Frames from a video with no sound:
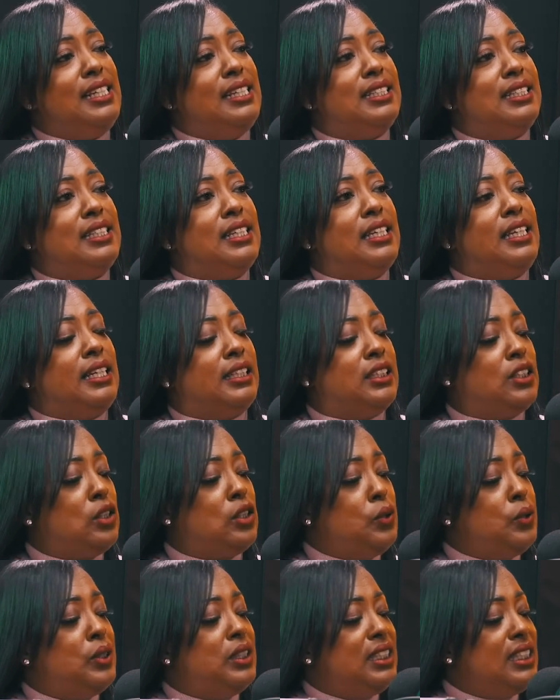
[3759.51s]
It's the
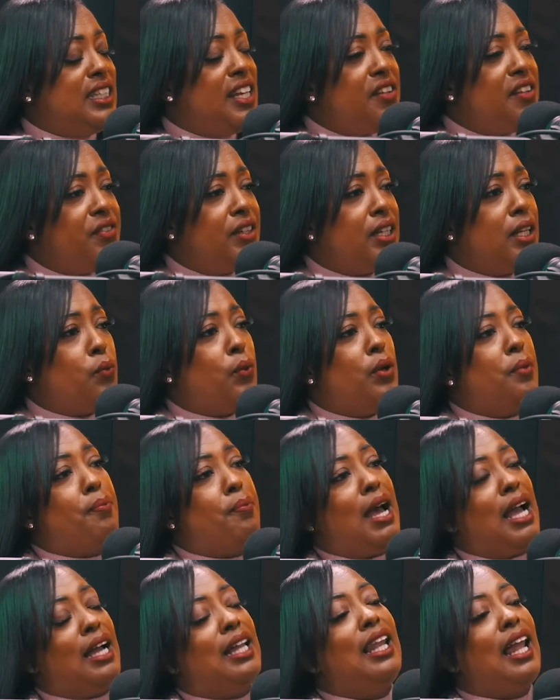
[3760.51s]
exclusivity what
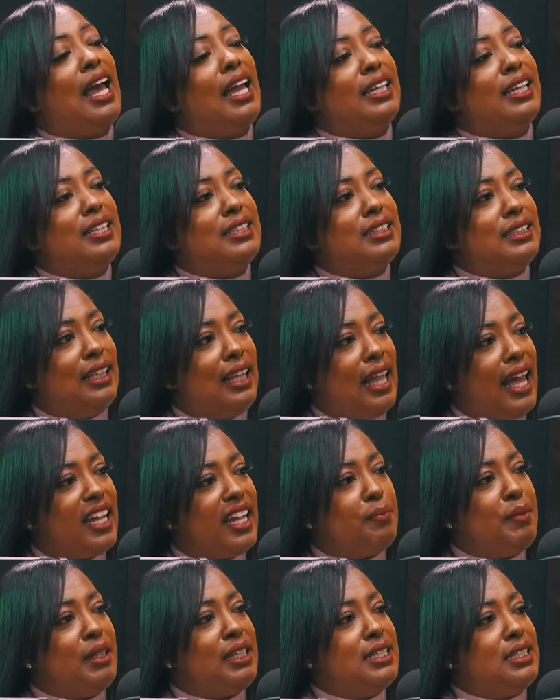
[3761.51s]
my clients
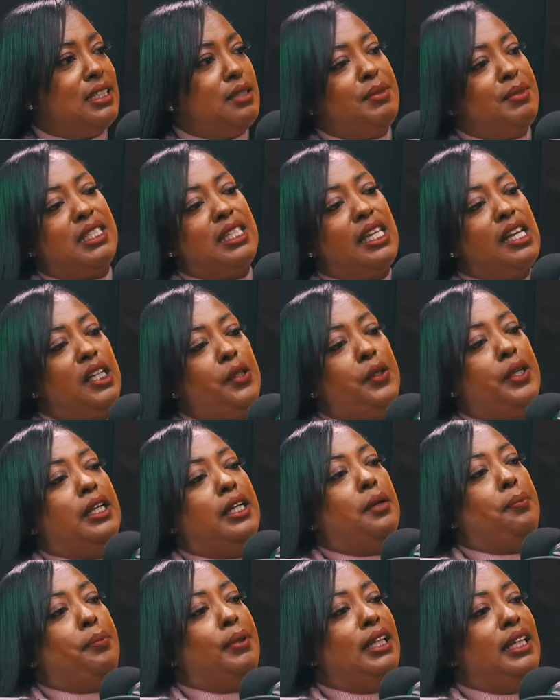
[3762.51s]
like because I'm tailoring
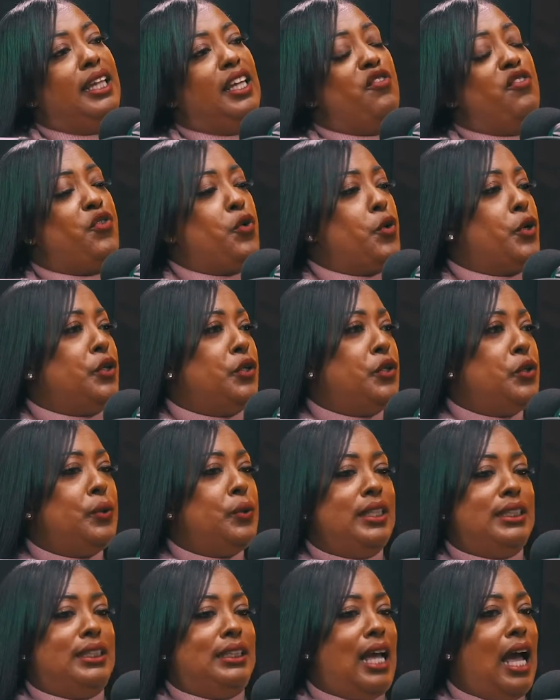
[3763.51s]
a plan for
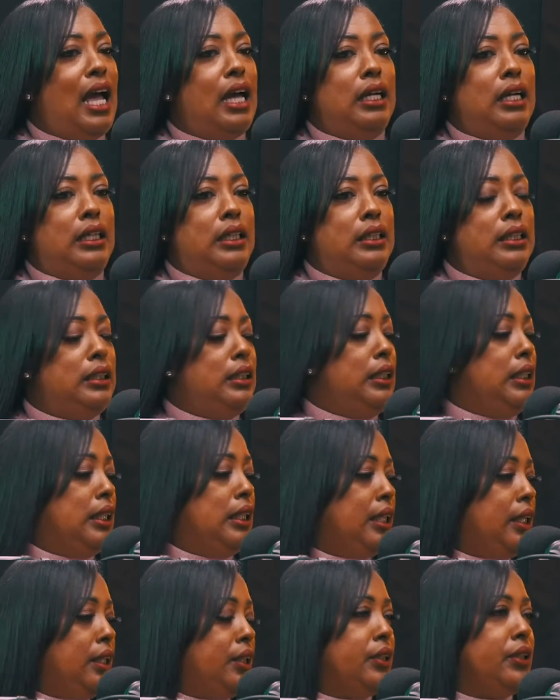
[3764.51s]
you. It's not a cookie
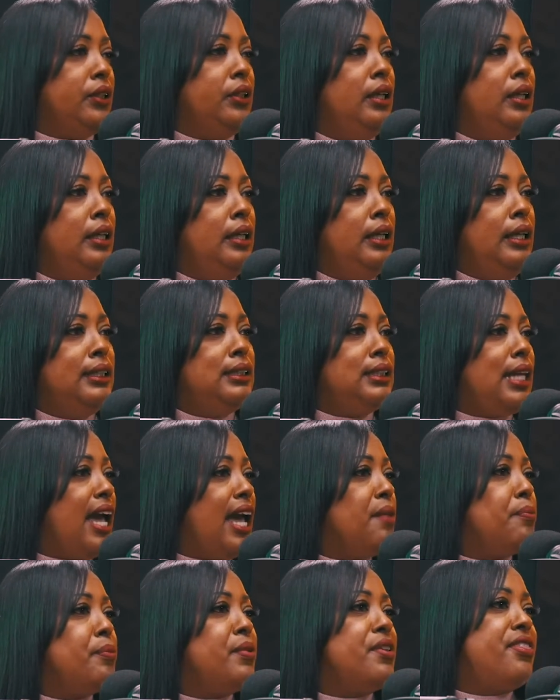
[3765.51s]
cutter
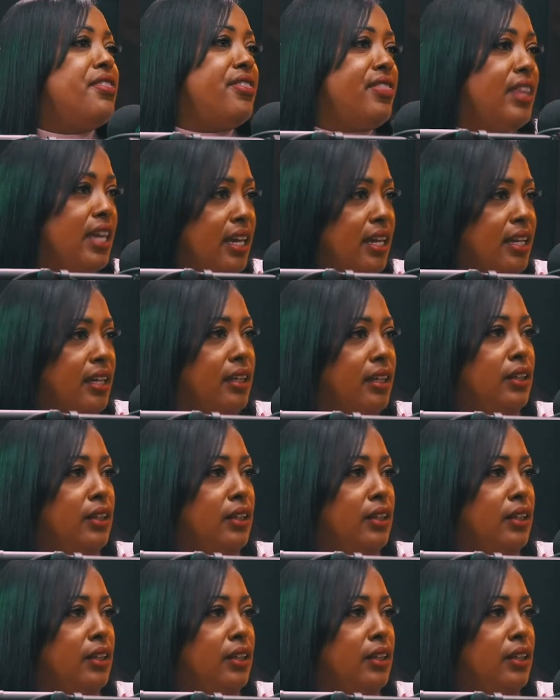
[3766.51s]
type of mm, thing.